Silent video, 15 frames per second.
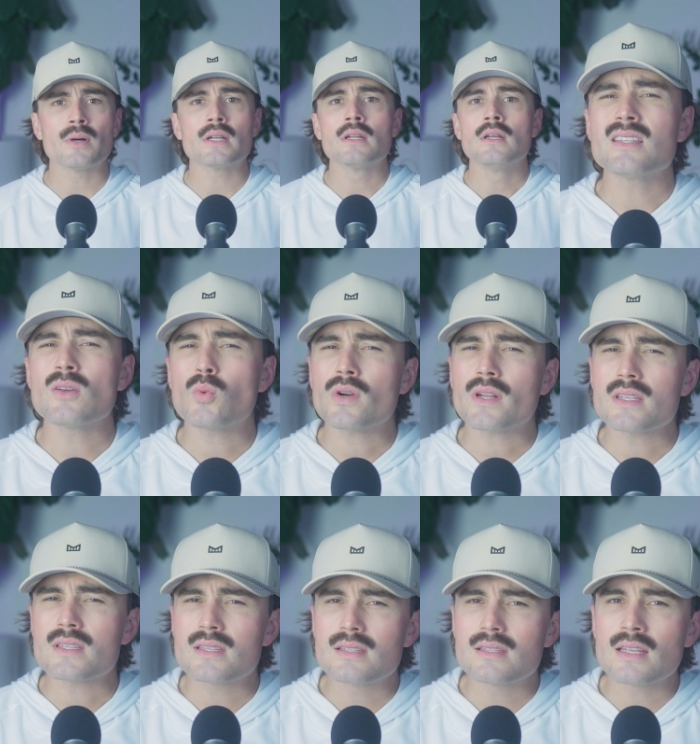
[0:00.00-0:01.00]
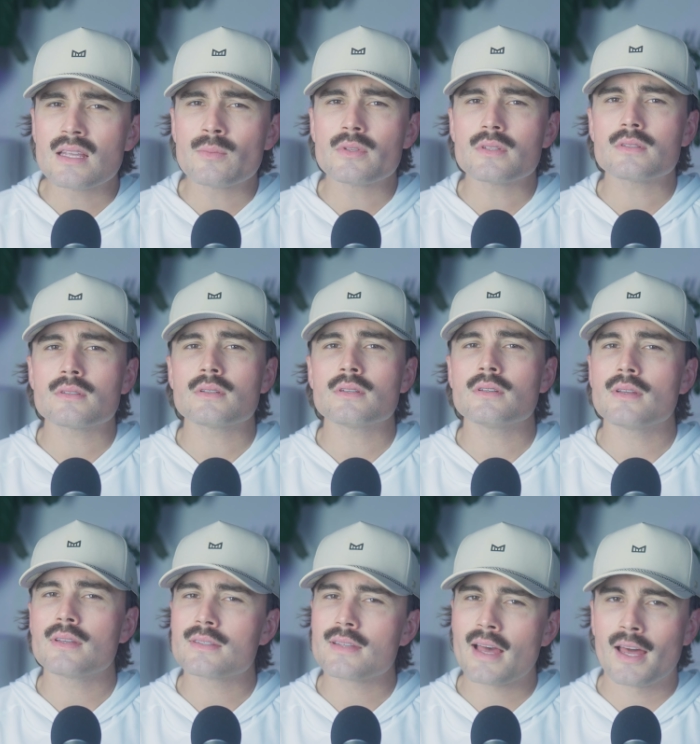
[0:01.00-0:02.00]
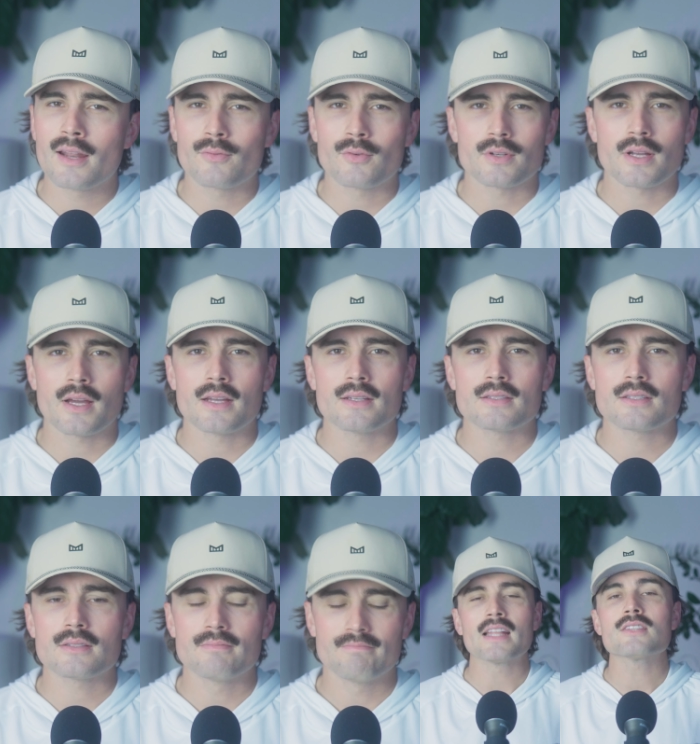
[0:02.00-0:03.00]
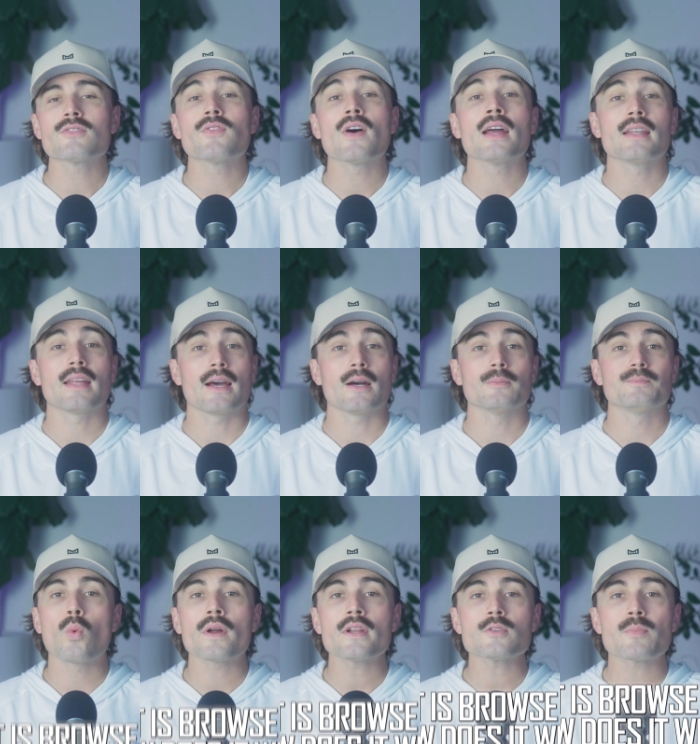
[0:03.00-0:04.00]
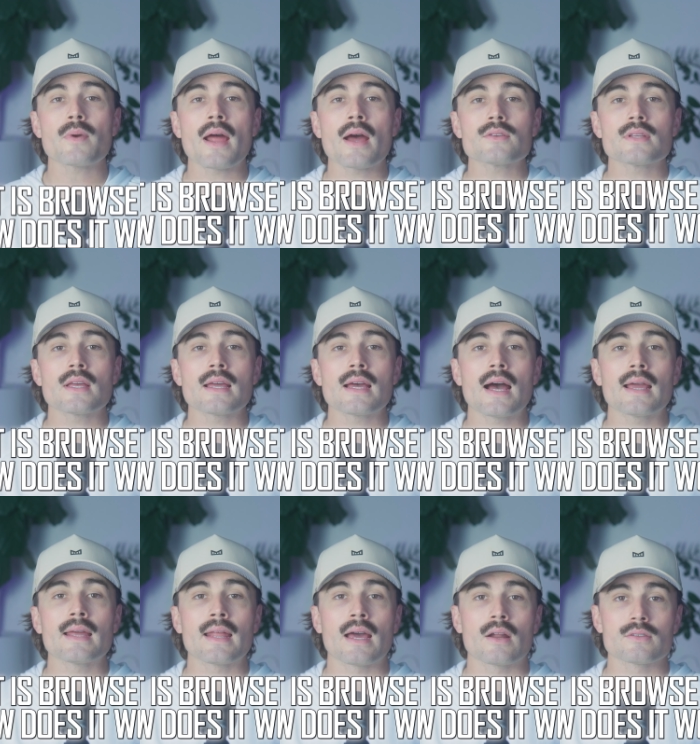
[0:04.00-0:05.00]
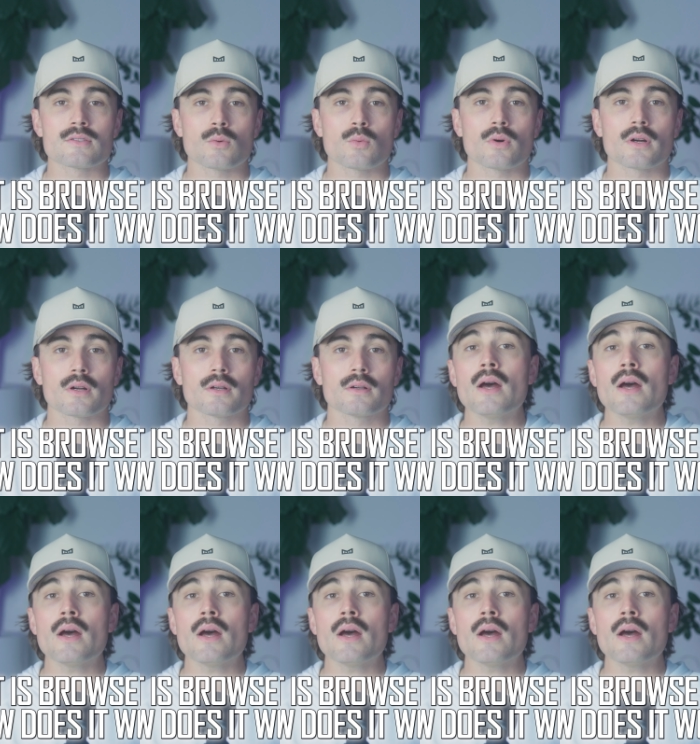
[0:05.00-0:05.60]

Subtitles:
but does it work as seamlessly as advertised? Let's find out. What is Browse.ai and how does it work?